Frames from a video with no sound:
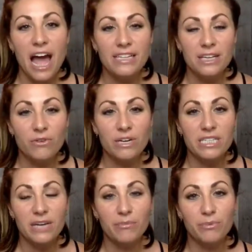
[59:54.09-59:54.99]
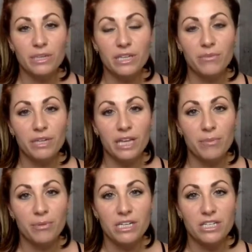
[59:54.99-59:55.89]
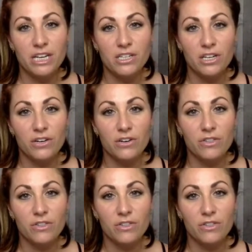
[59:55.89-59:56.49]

As always, I really, really appreciate you.